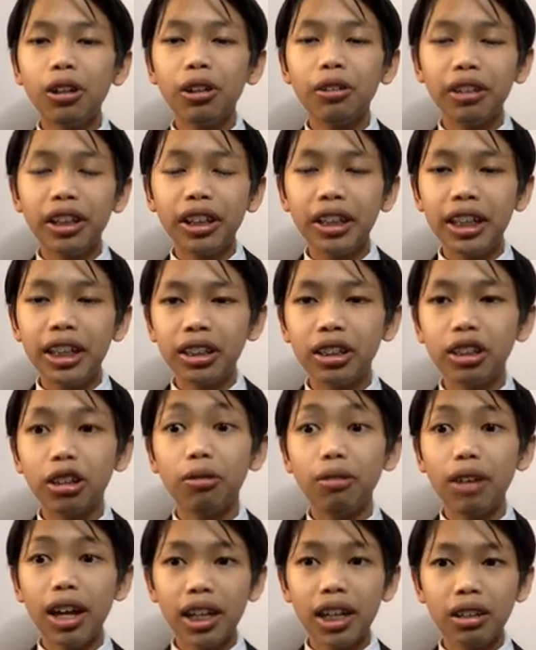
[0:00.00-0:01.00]
readings of
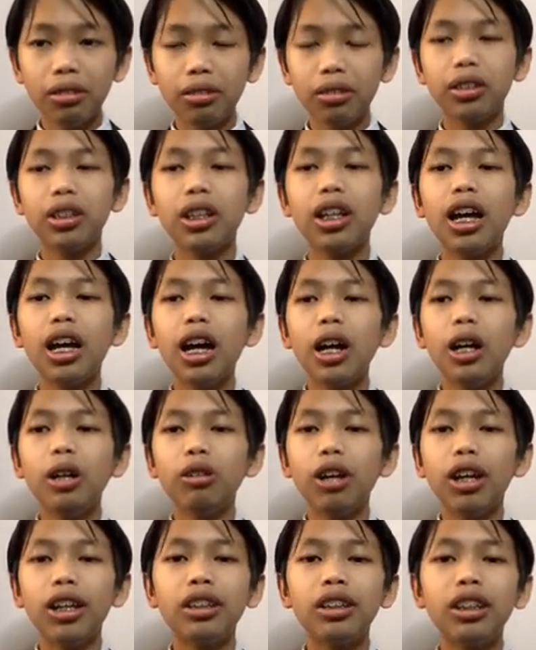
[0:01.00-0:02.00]
angles to
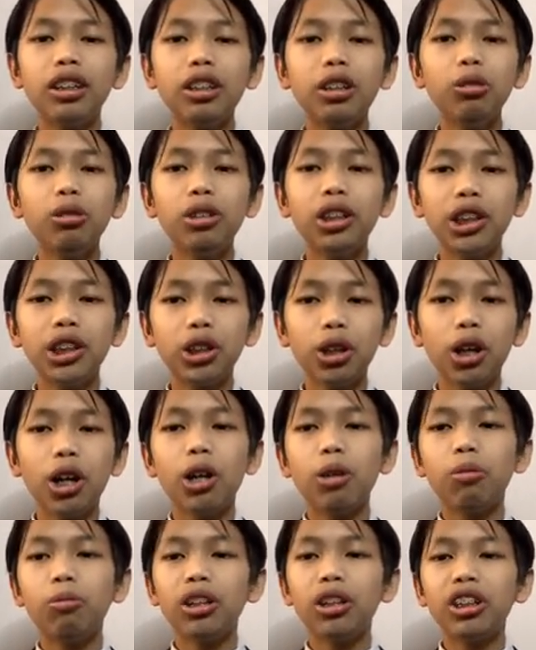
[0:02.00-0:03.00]
execute the shot,
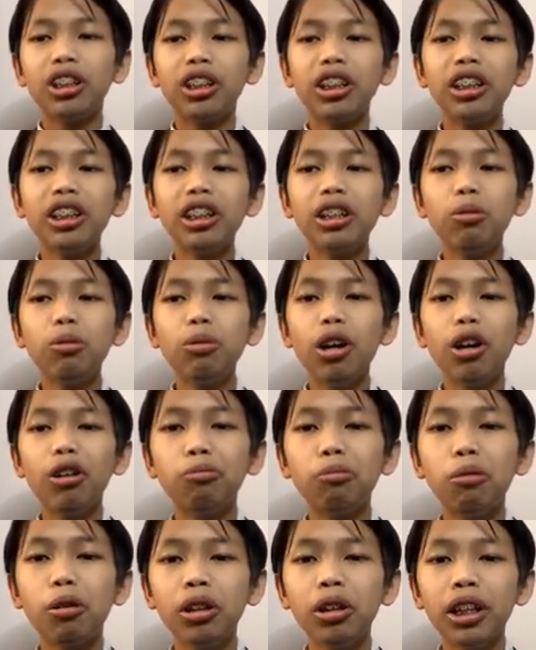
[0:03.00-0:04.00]
while traditional way of
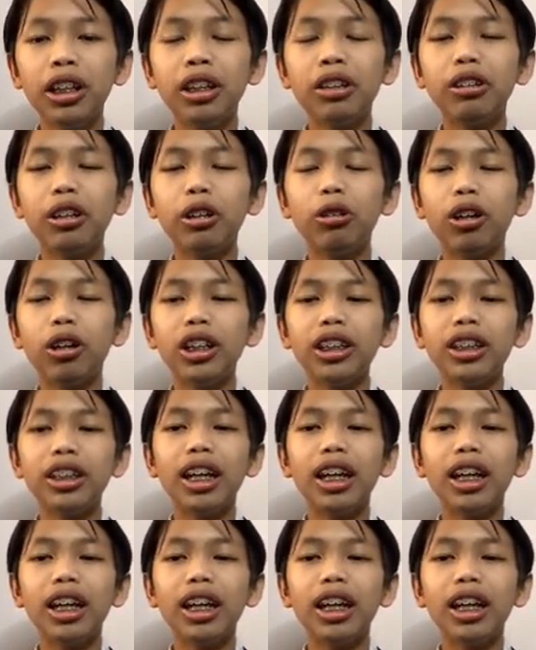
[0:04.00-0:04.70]
bowling requires